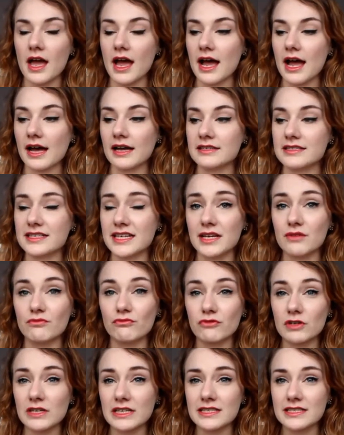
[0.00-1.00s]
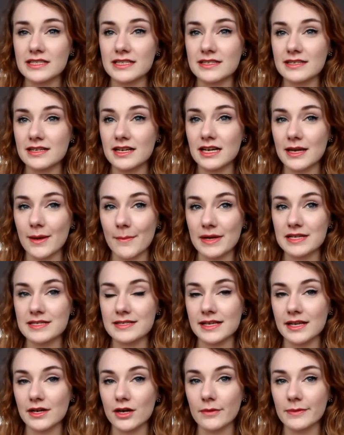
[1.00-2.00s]
And it really did clear my
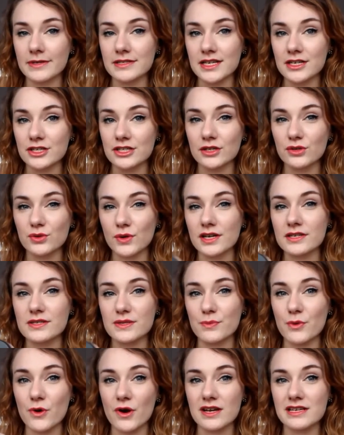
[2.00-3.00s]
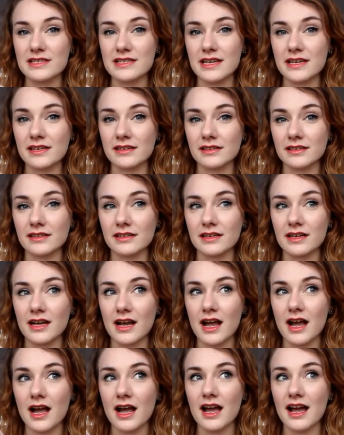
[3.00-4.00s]
skin up. It's actually quite surprising
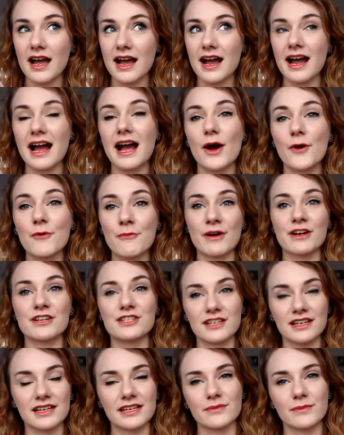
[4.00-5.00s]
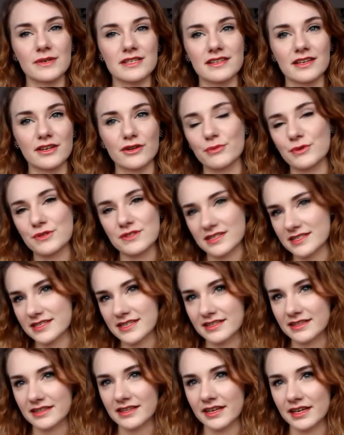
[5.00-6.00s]
how much it cleared my skin up, because I
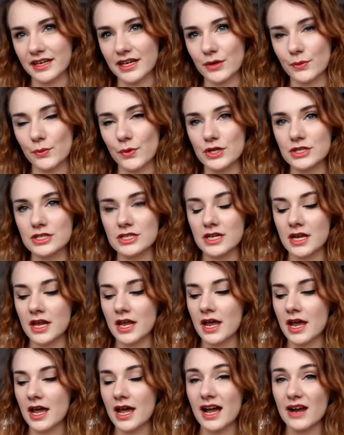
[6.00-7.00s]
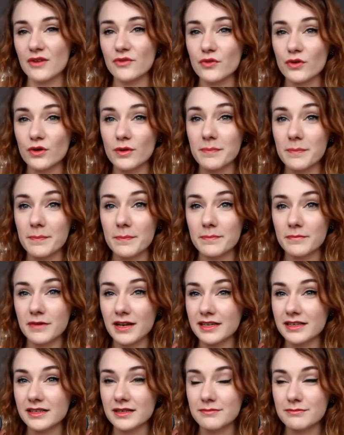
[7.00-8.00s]
didn't think it would. And for
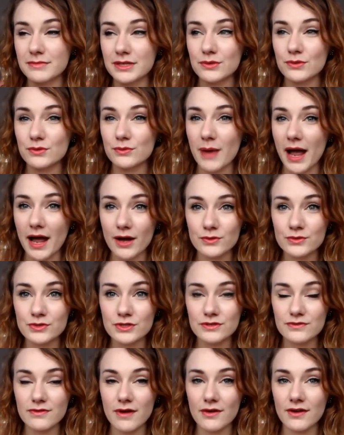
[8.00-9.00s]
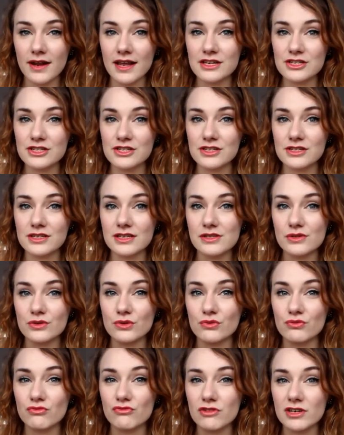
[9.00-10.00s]
a mineral powdered foundation, it's
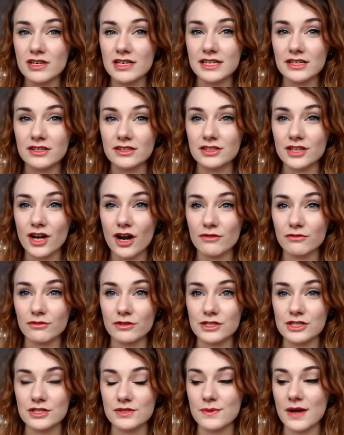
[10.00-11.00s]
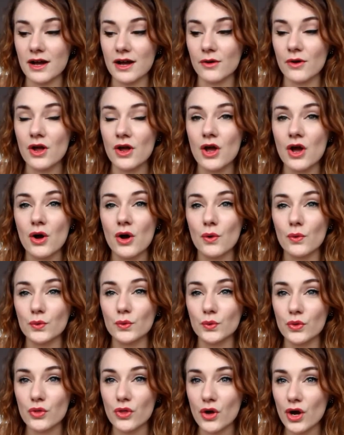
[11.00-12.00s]
got really good coverage as well.
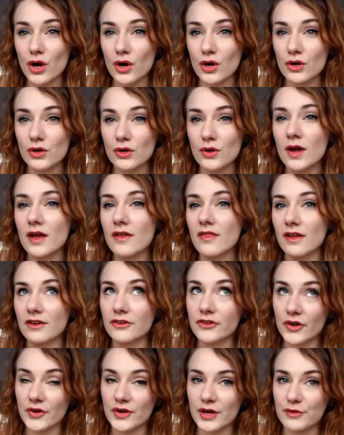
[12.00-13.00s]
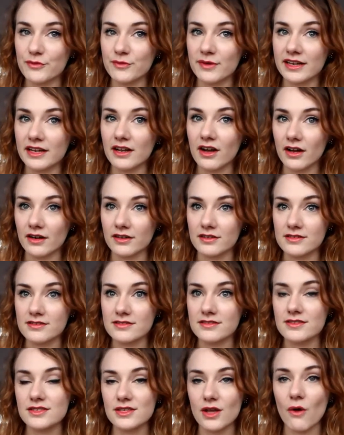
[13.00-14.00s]
Although they don't have many
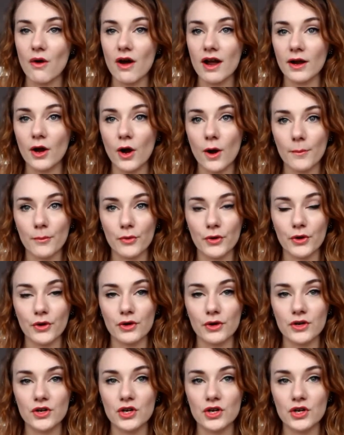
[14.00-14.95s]
colours, so I can't put